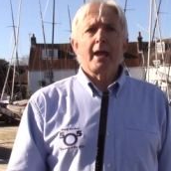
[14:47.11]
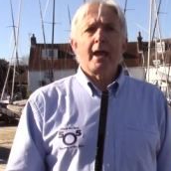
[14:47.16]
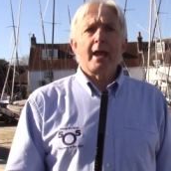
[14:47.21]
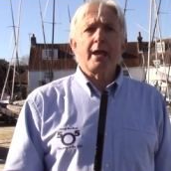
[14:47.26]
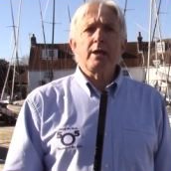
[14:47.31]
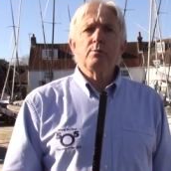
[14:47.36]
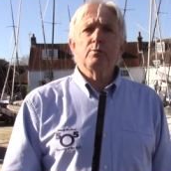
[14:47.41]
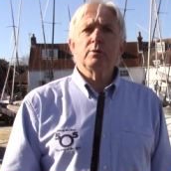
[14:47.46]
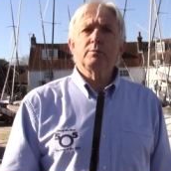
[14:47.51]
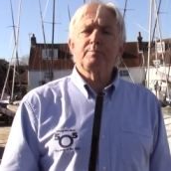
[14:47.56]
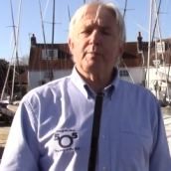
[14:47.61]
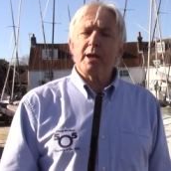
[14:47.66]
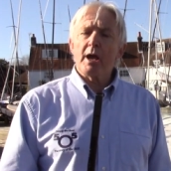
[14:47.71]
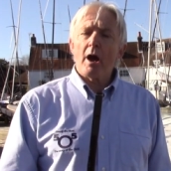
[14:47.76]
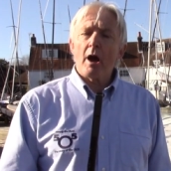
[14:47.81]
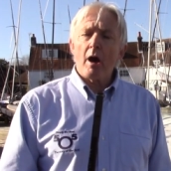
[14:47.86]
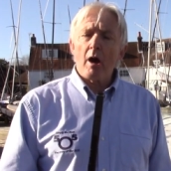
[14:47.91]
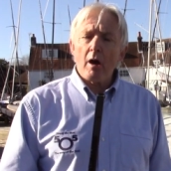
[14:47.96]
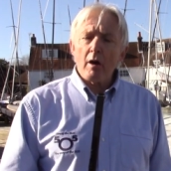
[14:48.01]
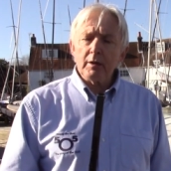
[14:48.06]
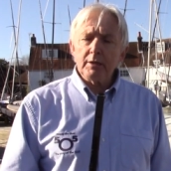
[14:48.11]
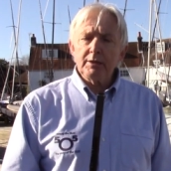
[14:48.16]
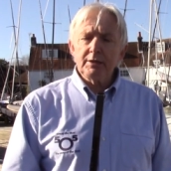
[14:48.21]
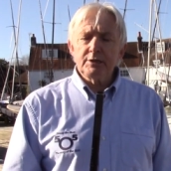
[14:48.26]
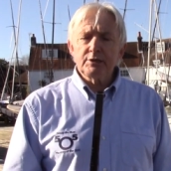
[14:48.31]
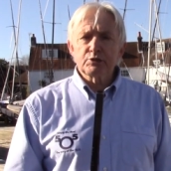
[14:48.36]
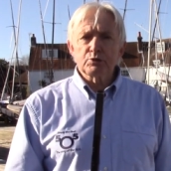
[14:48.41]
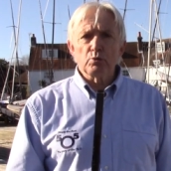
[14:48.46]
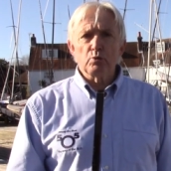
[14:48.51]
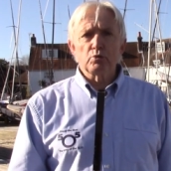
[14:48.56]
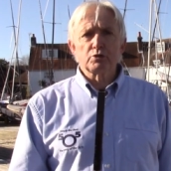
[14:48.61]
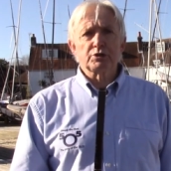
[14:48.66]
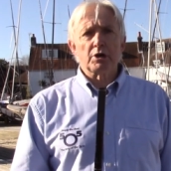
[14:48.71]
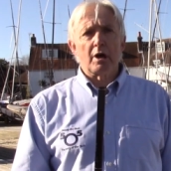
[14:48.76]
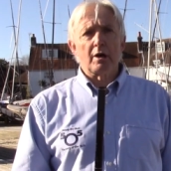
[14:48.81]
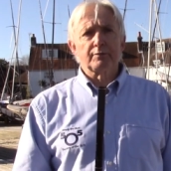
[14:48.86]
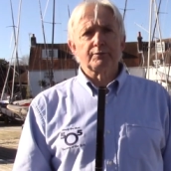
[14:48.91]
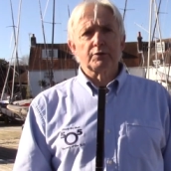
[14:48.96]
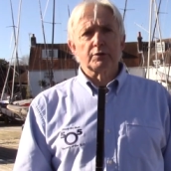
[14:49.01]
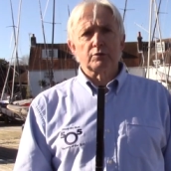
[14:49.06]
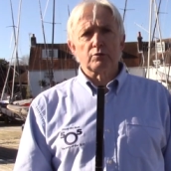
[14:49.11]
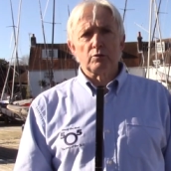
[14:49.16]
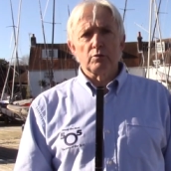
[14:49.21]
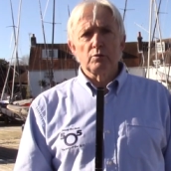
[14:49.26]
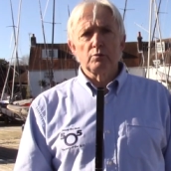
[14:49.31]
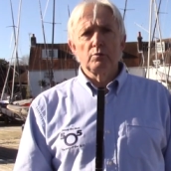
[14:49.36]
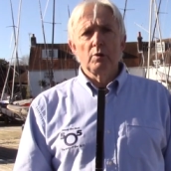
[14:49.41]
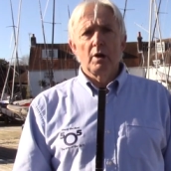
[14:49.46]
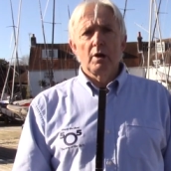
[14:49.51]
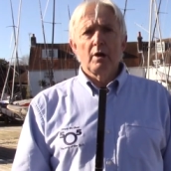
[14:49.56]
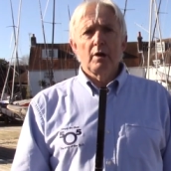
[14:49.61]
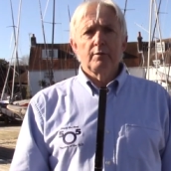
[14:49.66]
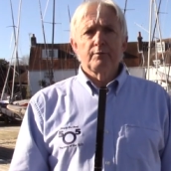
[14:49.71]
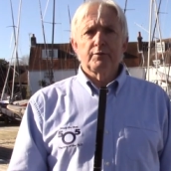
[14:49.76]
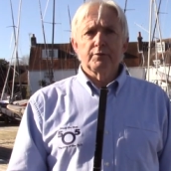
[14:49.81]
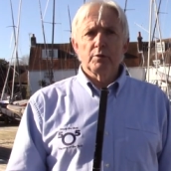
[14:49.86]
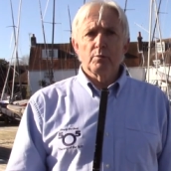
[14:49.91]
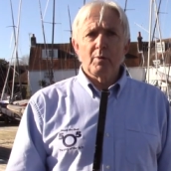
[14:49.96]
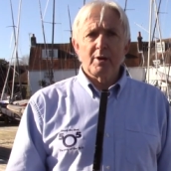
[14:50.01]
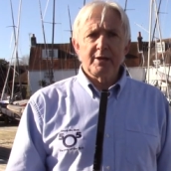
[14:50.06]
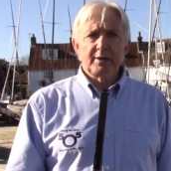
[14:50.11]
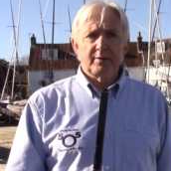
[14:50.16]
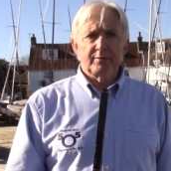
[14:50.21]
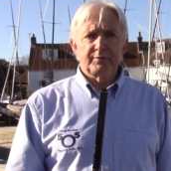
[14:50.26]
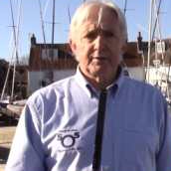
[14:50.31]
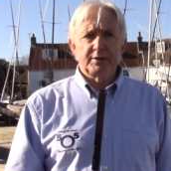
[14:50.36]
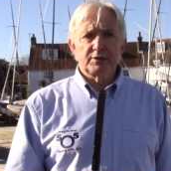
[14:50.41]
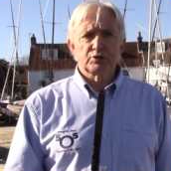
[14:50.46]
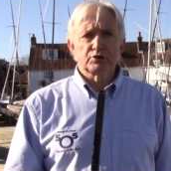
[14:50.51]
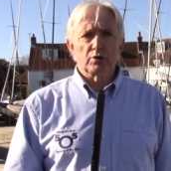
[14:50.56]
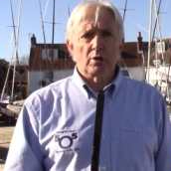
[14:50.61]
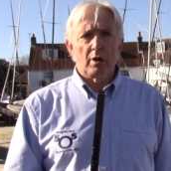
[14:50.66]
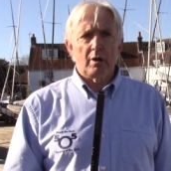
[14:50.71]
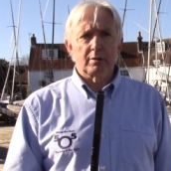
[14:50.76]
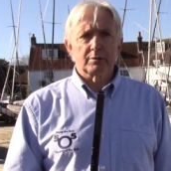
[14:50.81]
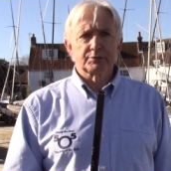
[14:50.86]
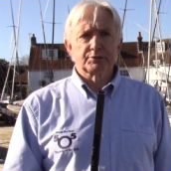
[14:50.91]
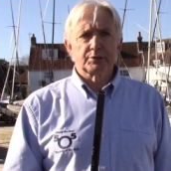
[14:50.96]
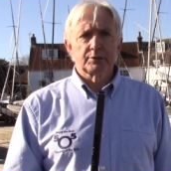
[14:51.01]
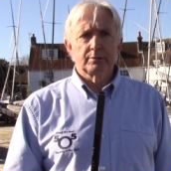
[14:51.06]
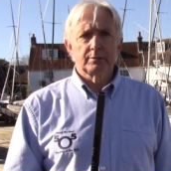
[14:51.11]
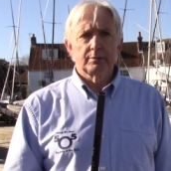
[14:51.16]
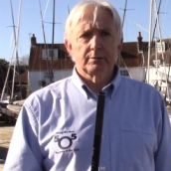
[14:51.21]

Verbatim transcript: he would be a highly sought after crew for the week of these trials.